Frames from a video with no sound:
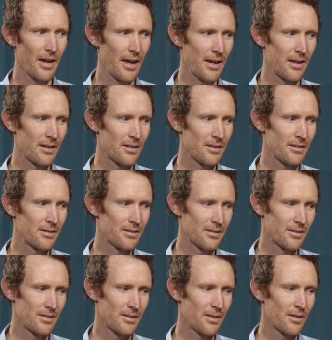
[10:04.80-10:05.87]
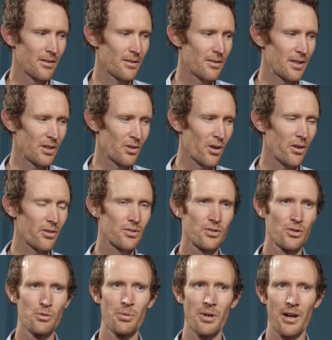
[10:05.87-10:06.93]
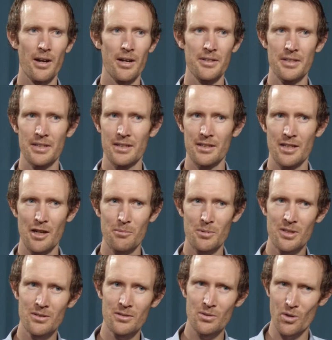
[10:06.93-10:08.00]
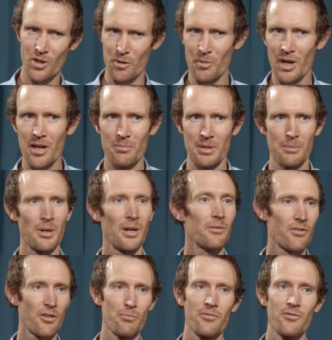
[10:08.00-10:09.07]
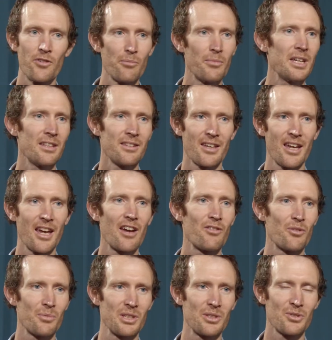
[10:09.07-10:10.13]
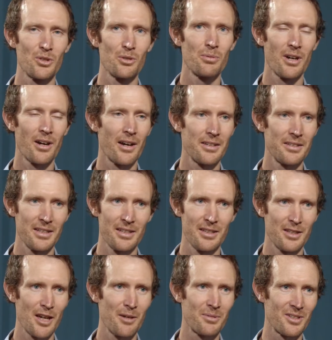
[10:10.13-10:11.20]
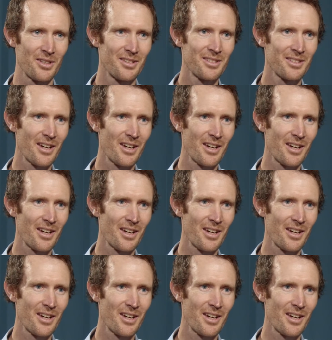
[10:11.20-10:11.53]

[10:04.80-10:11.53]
and they're not super high-tech adaptions, or they might be, but for me they haven't been super high-tech adaptions.